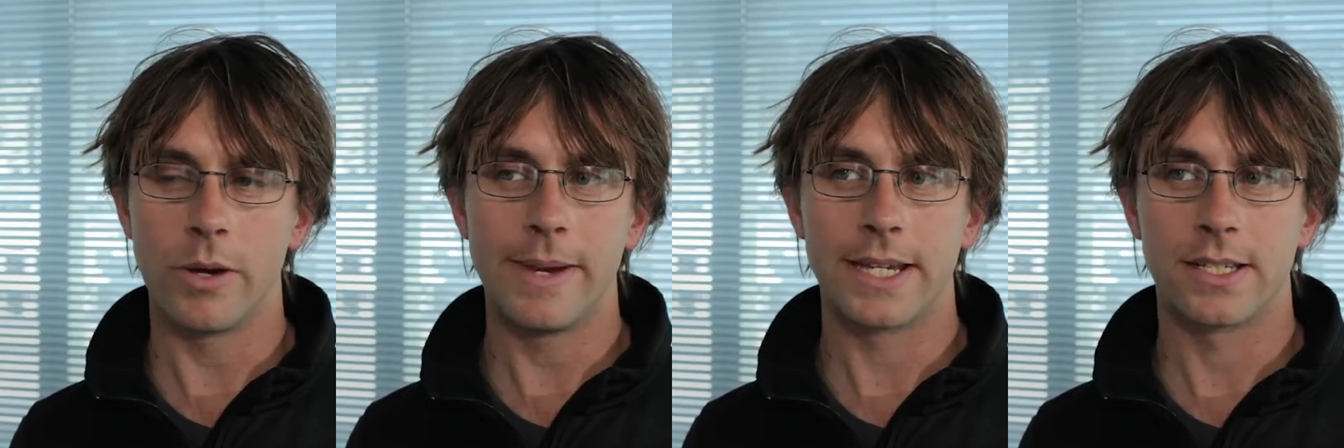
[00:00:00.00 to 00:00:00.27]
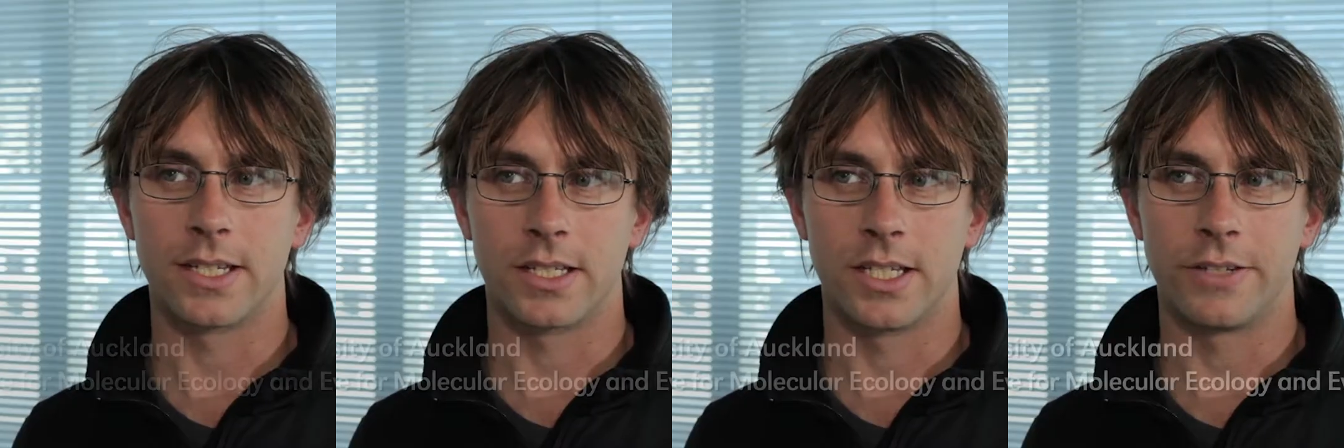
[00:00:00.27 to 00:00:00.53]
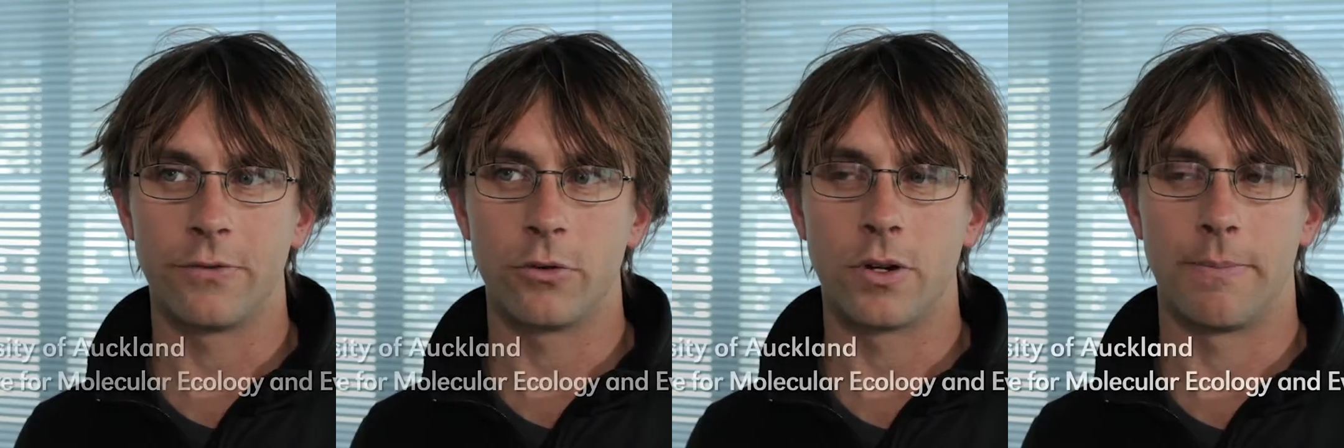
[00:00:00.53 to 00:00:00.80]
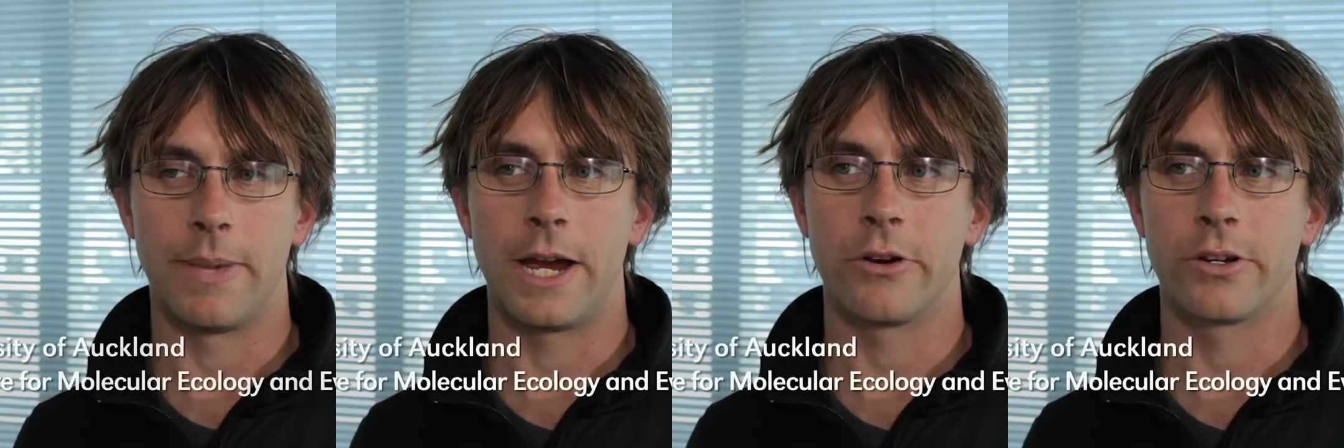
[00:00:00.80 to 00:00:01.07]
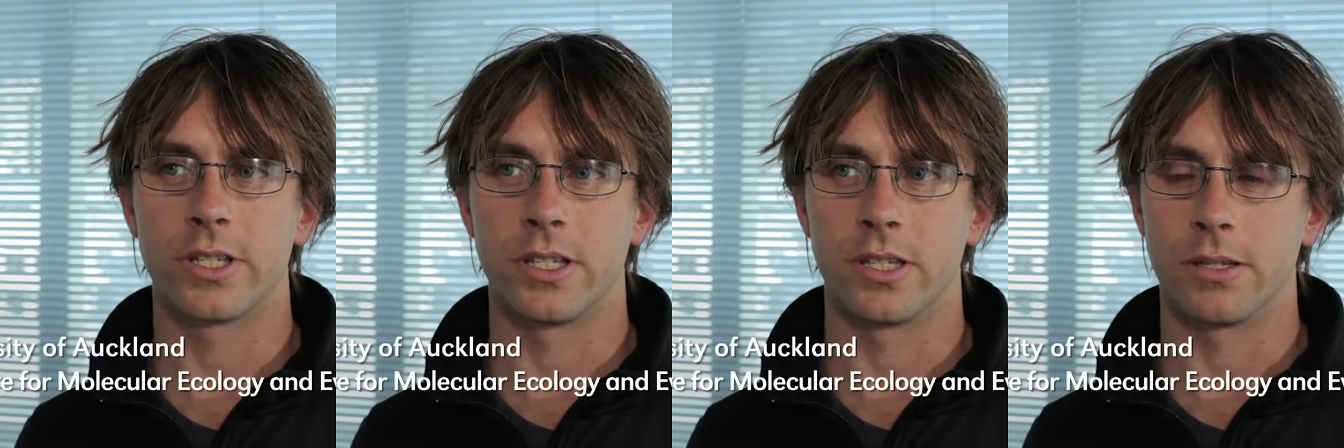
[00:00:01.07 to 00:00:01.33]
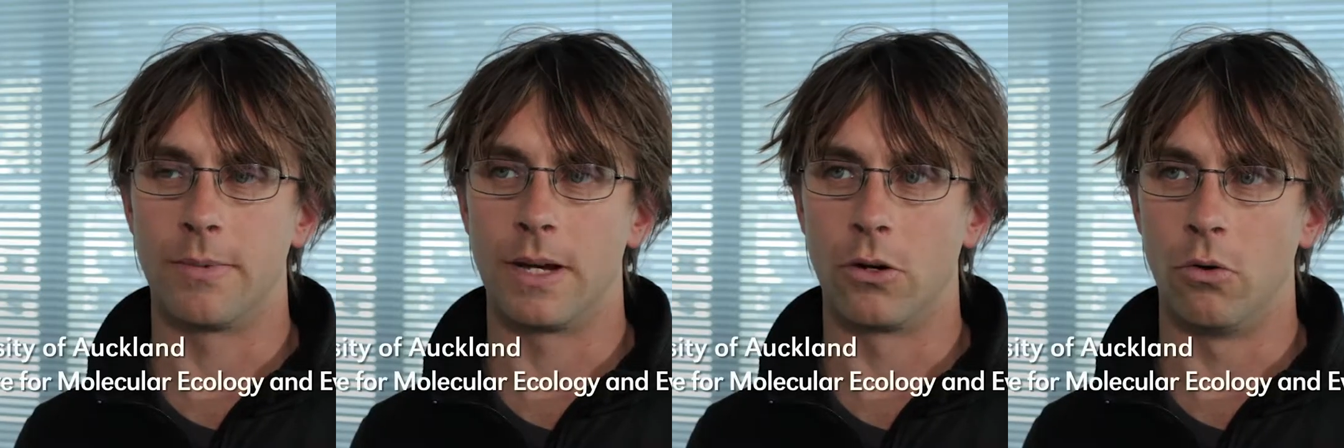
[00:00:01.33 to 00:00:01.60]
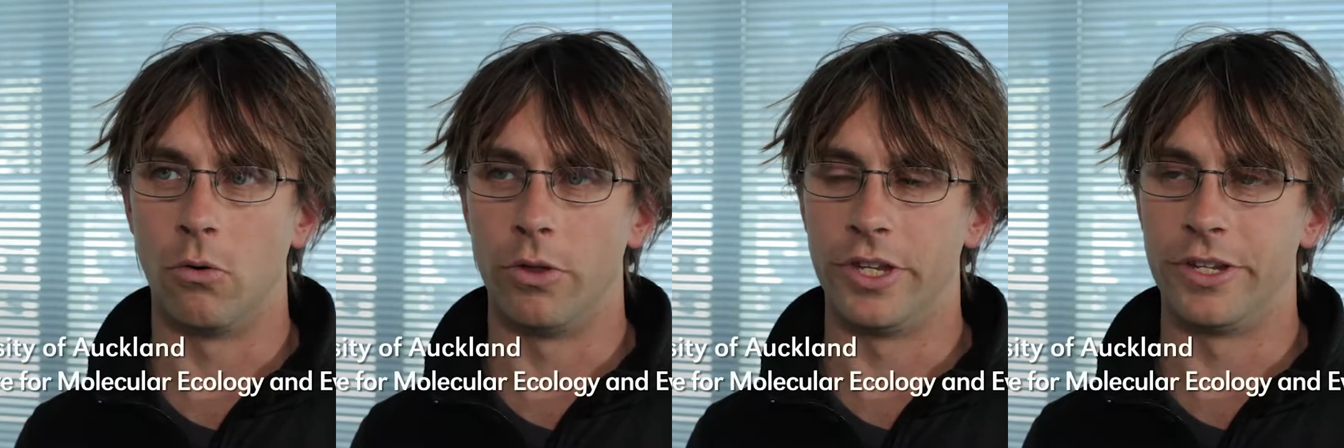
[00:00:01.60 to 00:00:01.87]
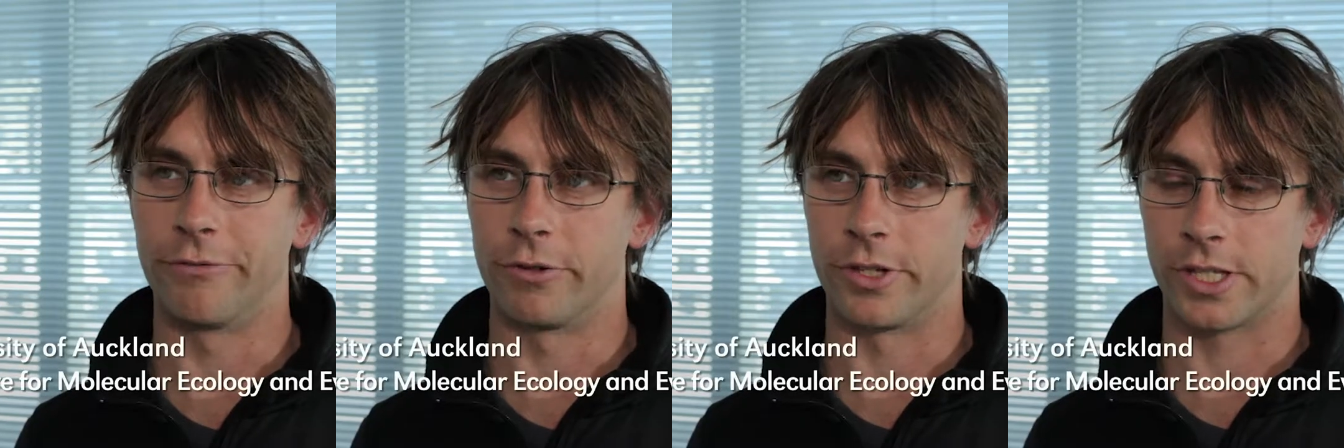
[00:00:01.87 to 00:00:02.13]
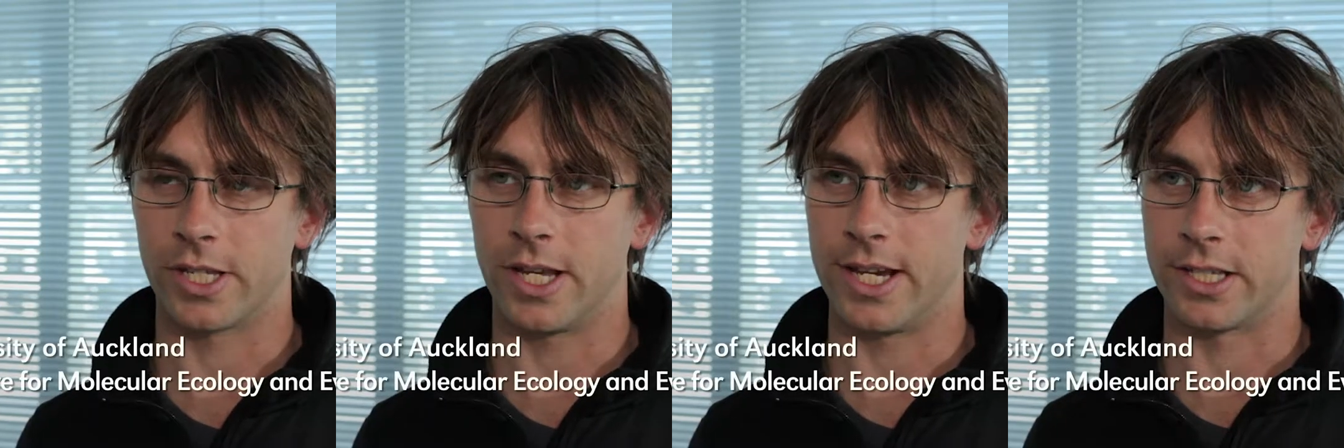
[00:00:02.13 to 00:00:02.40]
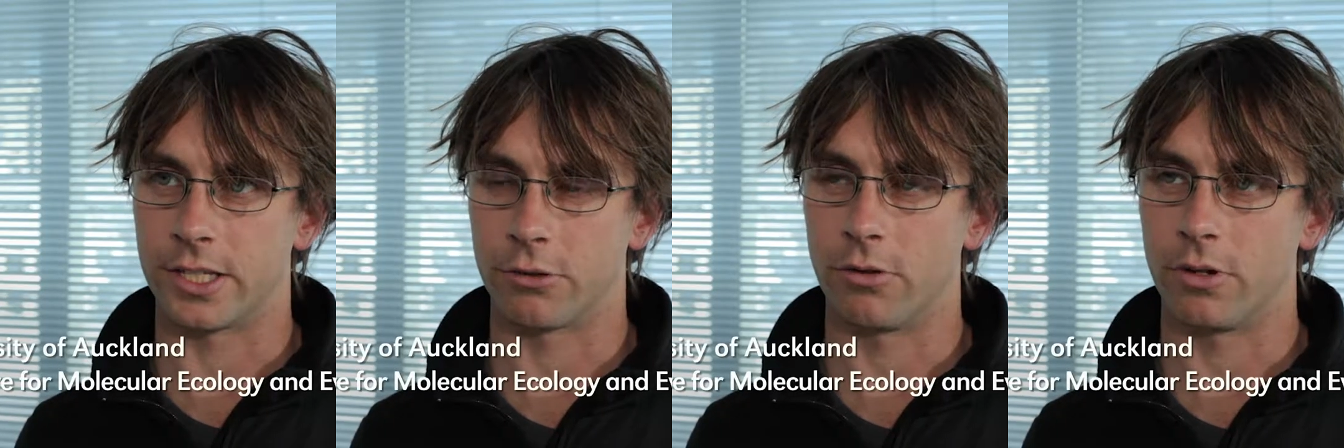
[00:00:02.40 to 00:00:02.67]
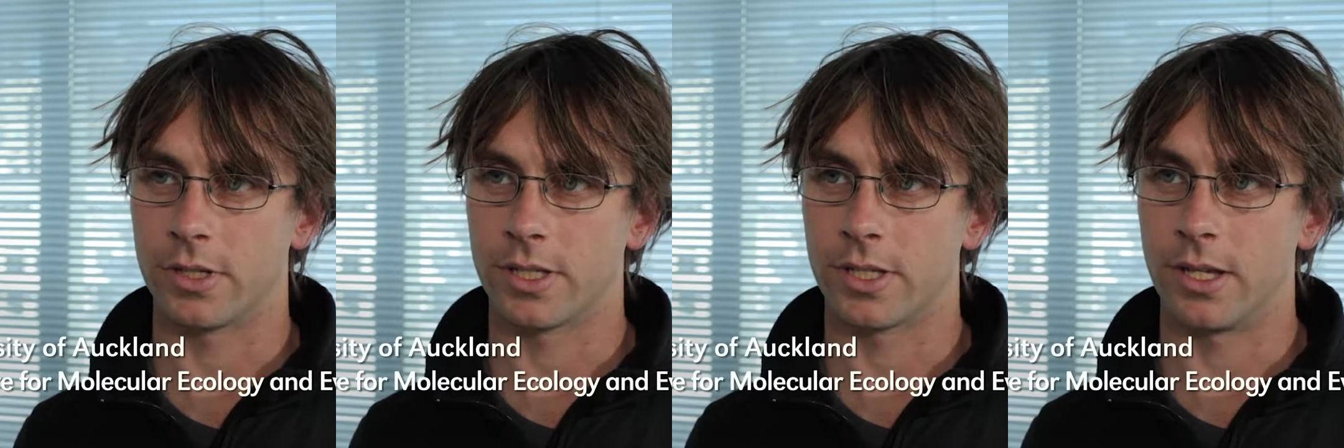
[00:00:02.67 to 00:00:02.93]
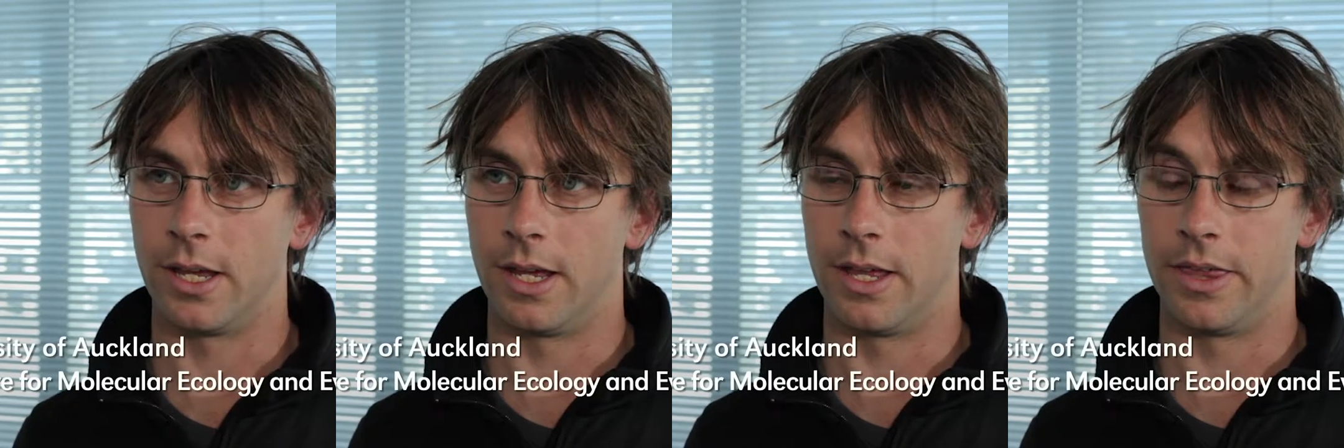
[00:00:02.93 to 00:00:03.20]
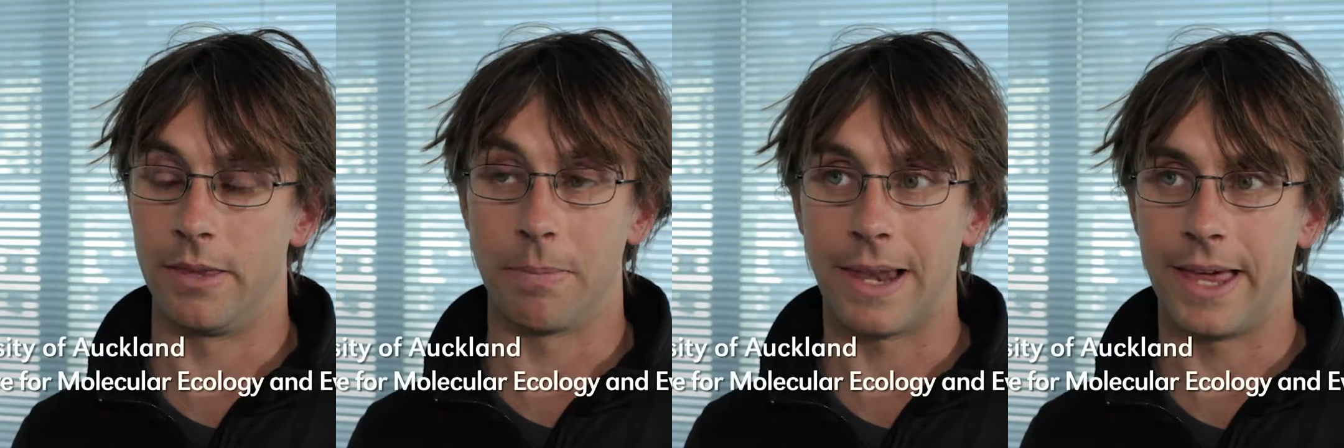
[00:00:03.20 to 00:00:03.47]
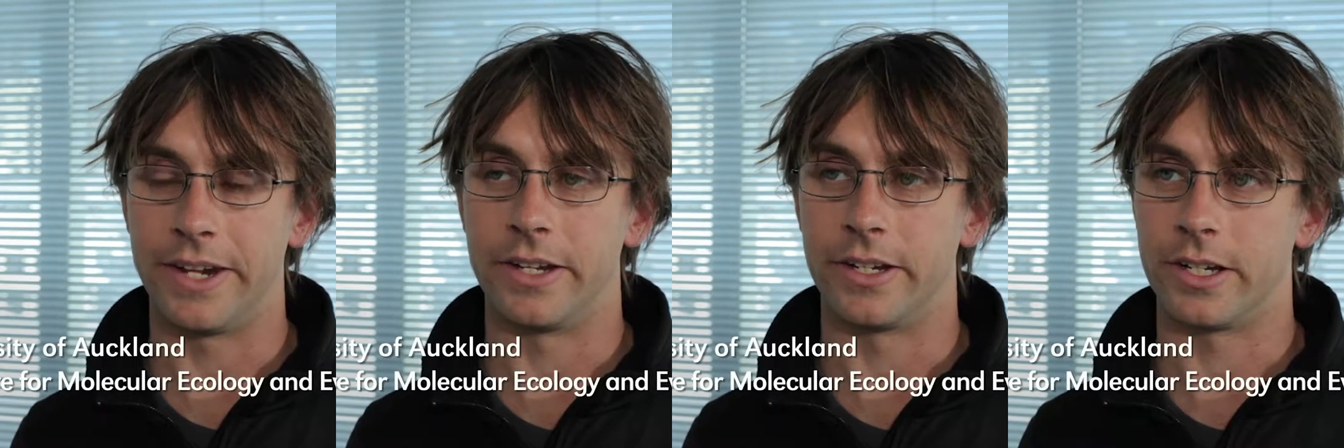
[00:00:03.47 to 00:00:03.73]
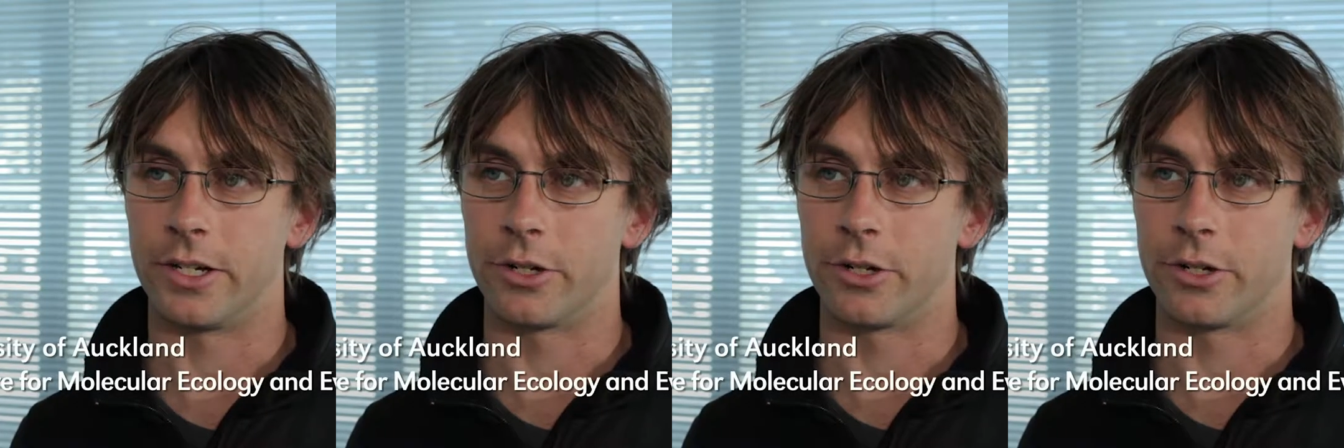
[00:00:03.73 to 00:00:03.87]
to make successful comparisons among all the different sites across the planet